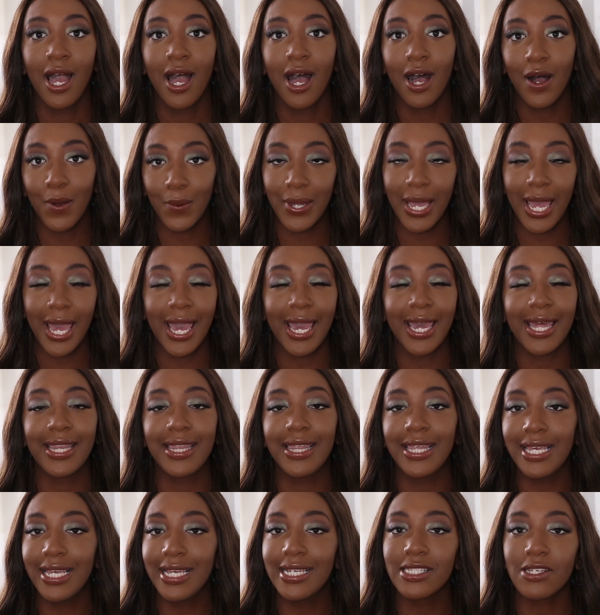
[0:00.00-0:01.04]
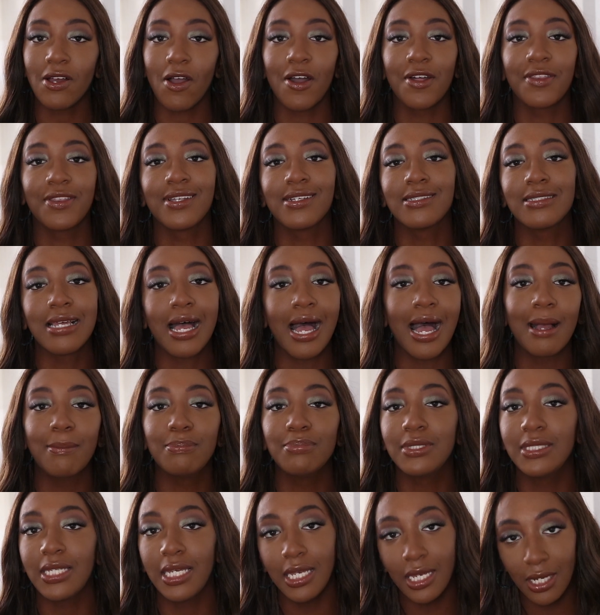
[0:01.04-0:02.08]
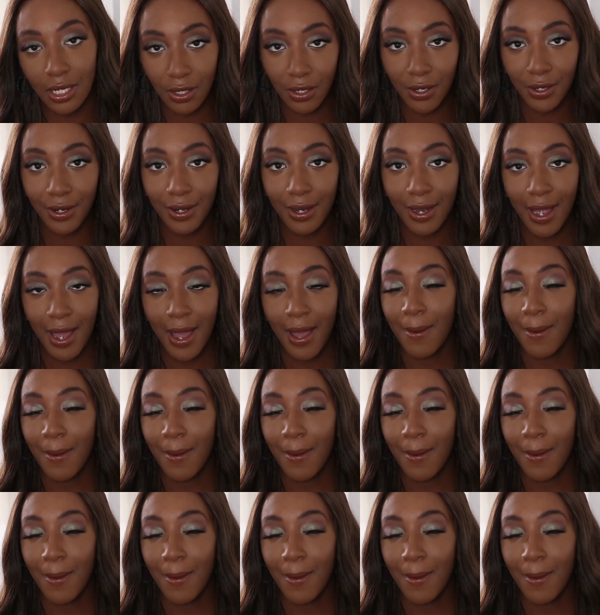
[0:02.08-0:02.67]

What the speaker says: Okay, these are the top tier,